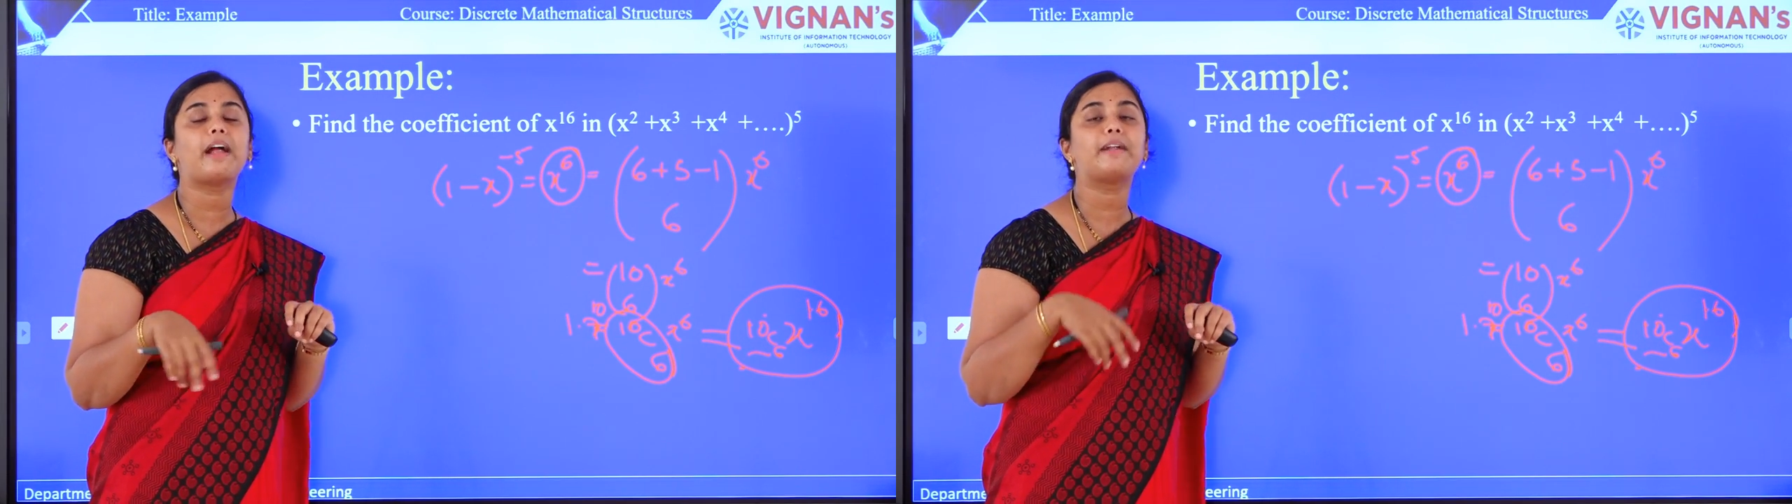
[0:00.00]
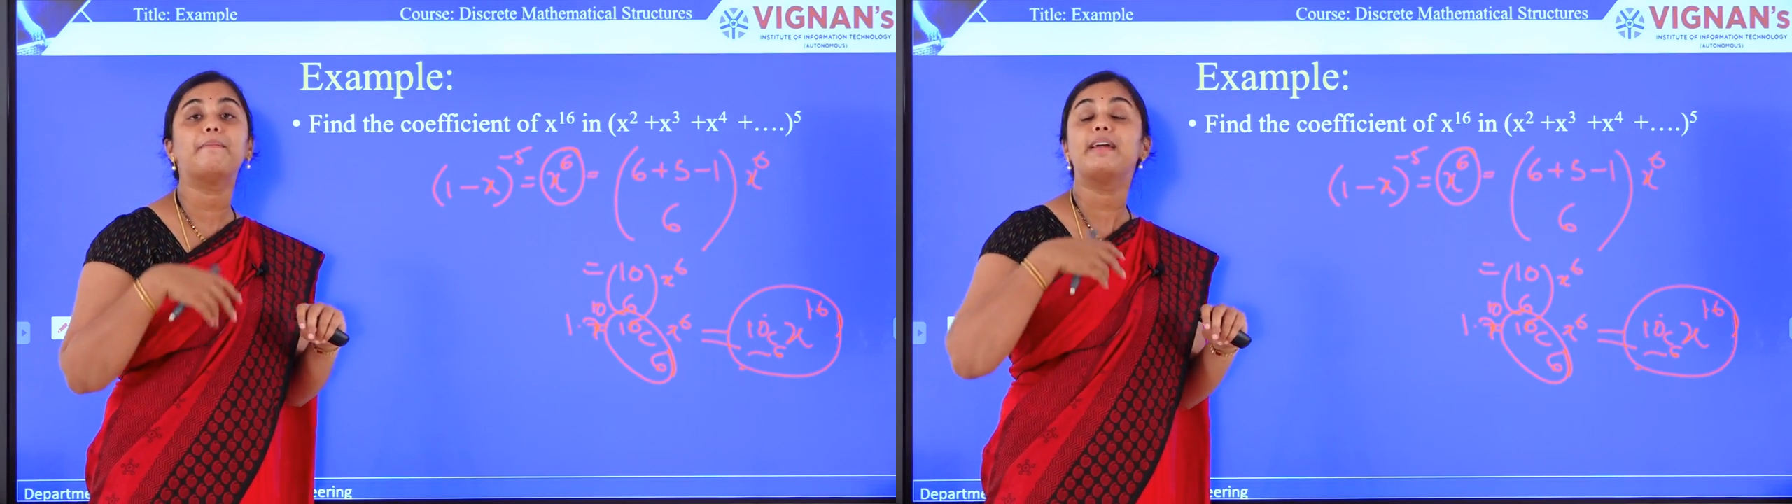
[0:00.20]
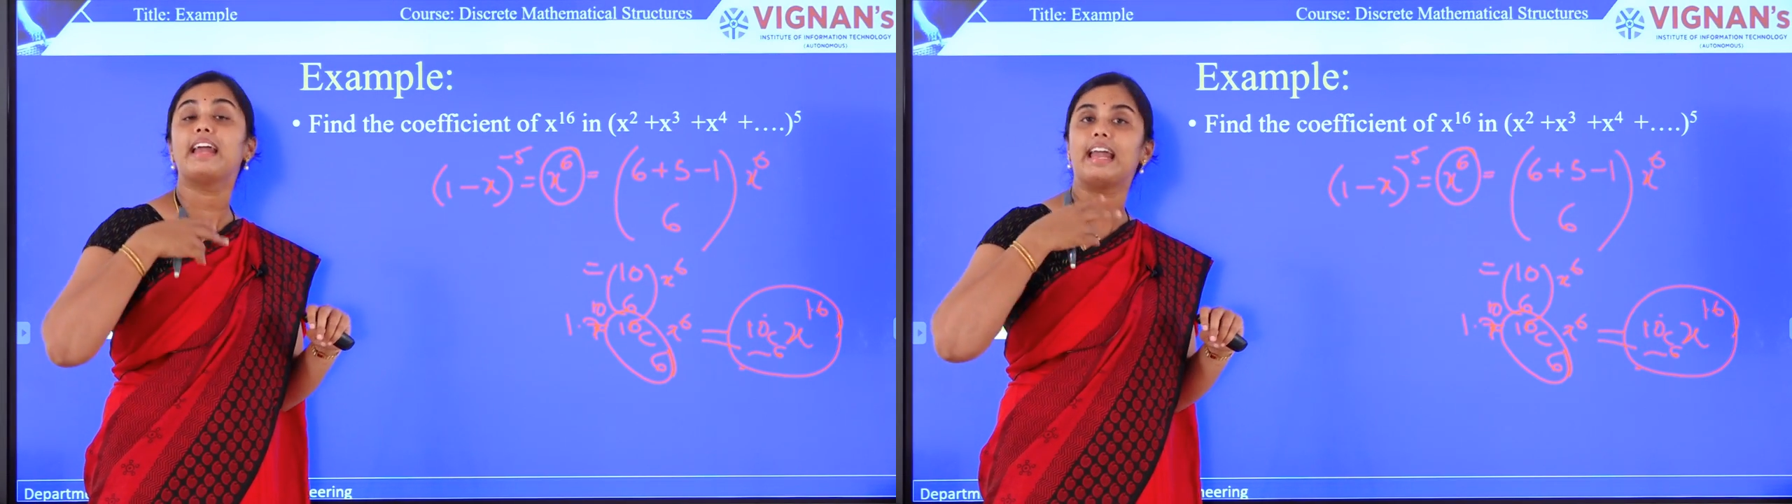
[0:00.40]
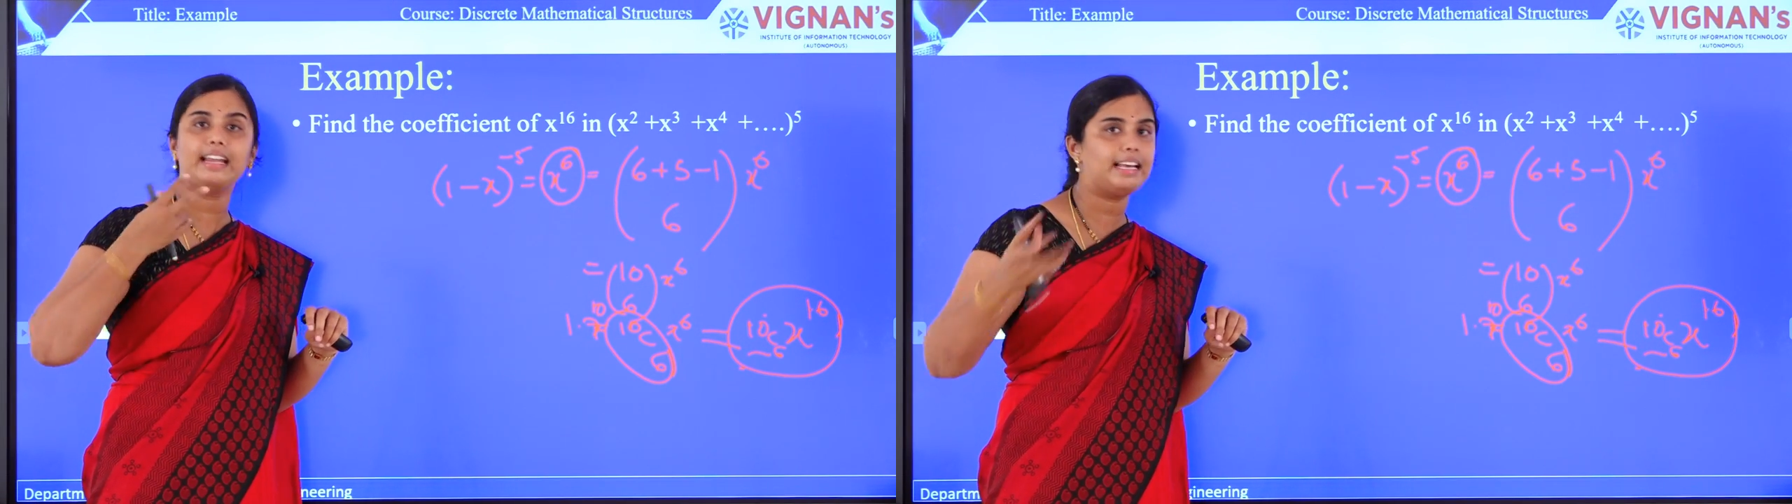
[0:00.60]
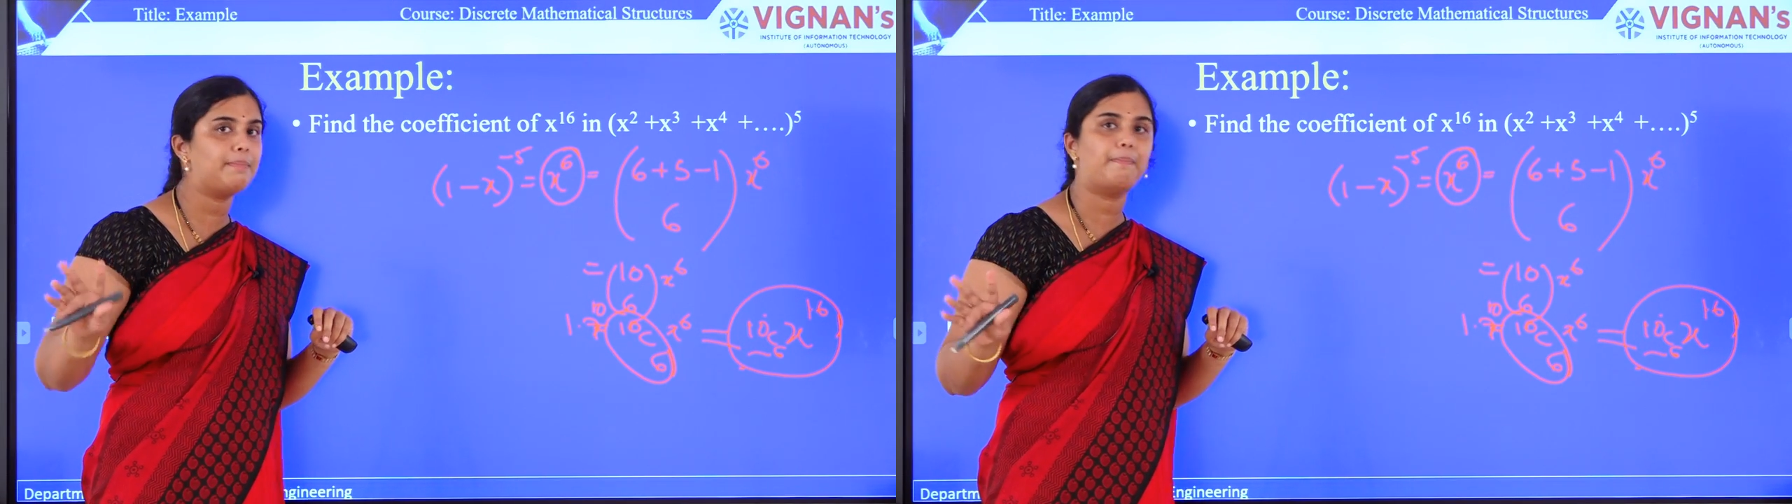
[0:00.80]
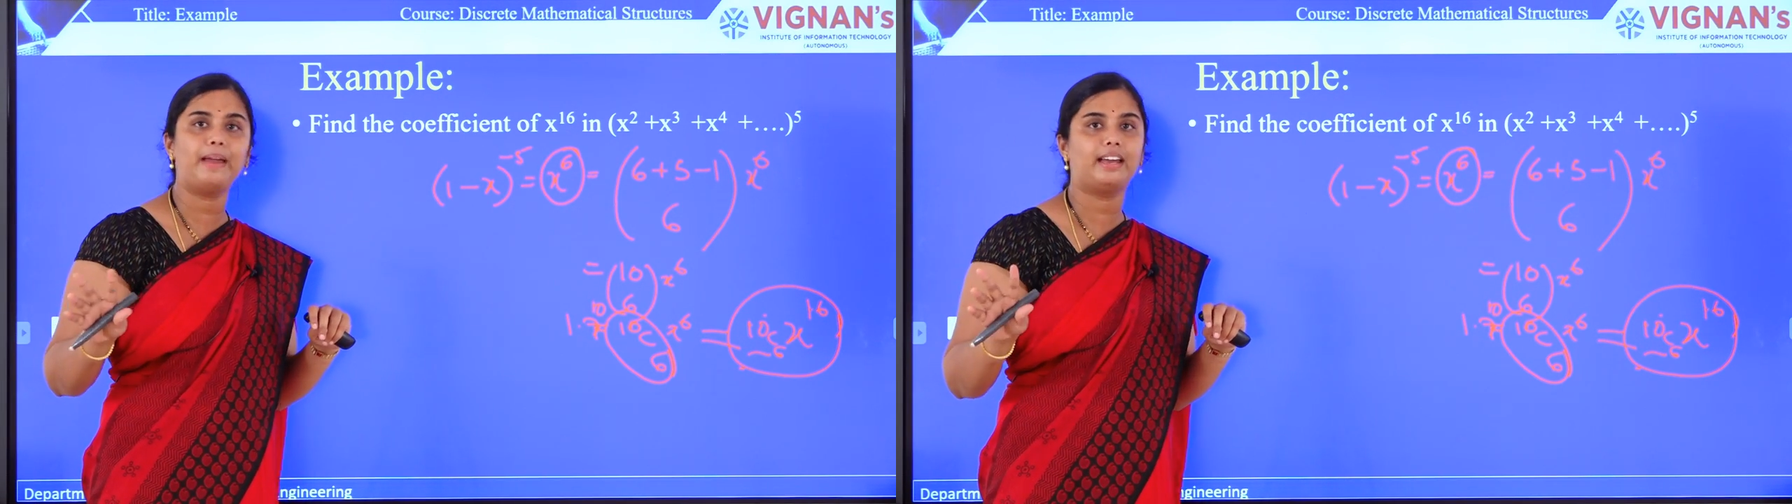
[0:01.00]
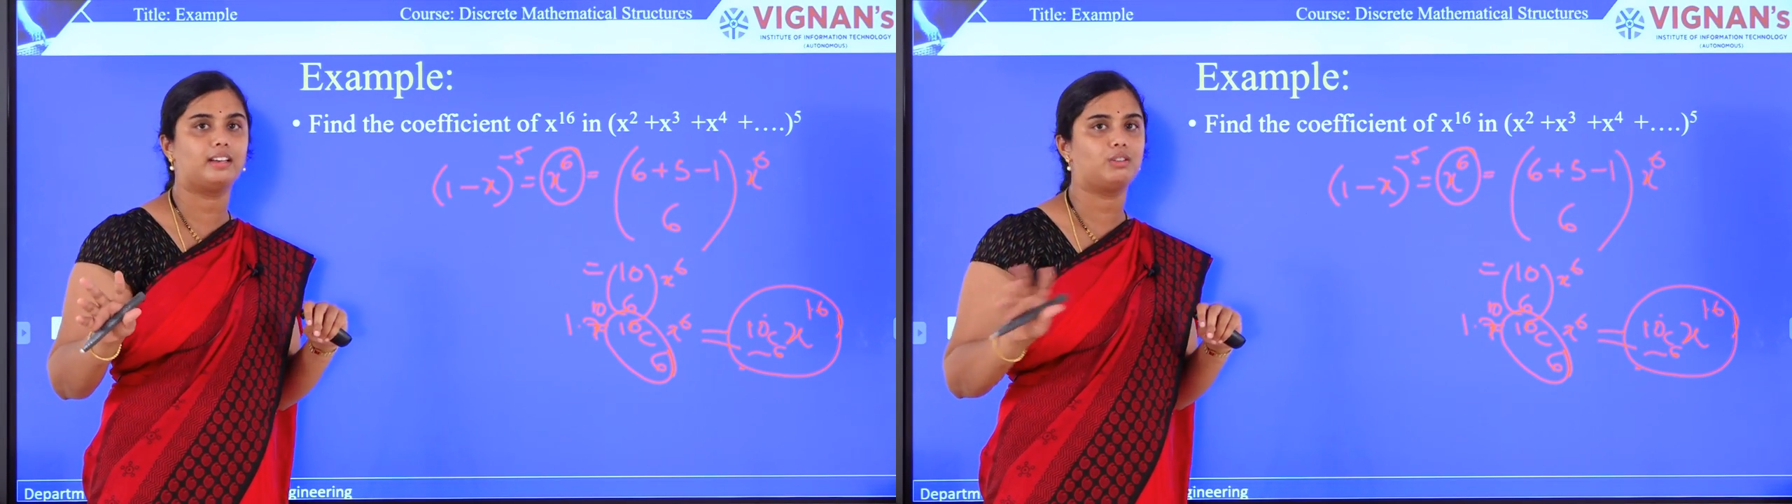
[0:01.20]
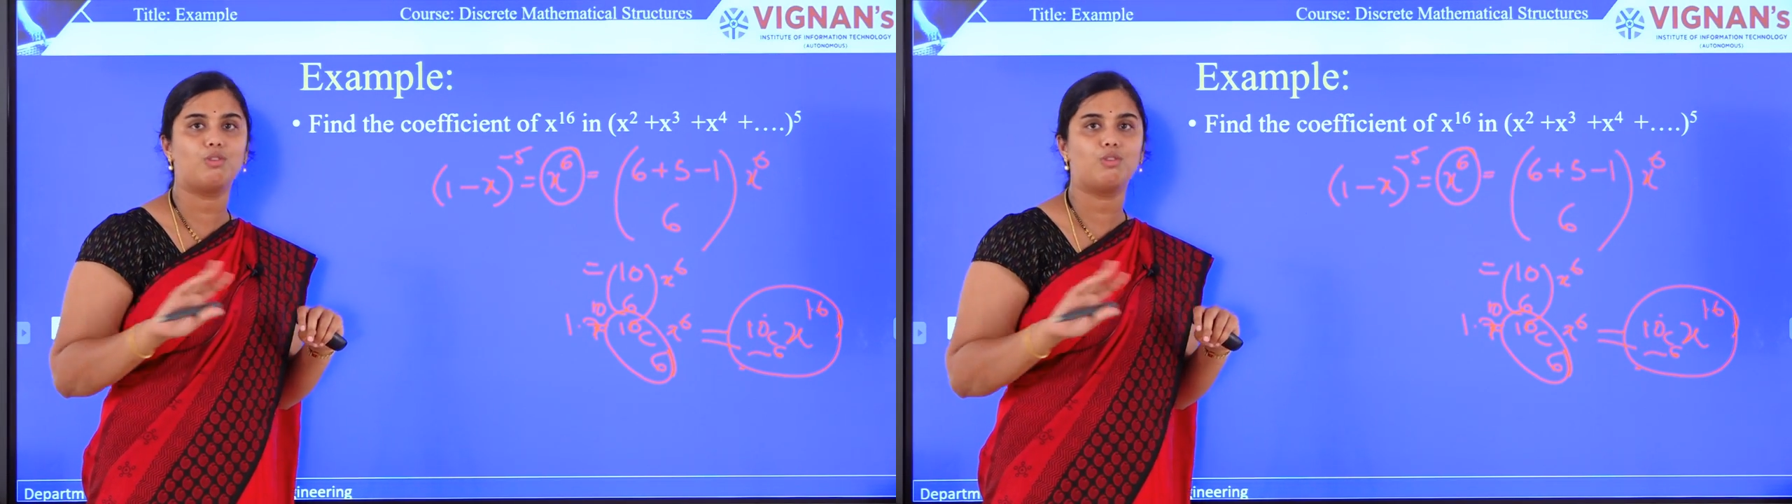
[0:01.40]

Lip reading: might be any big,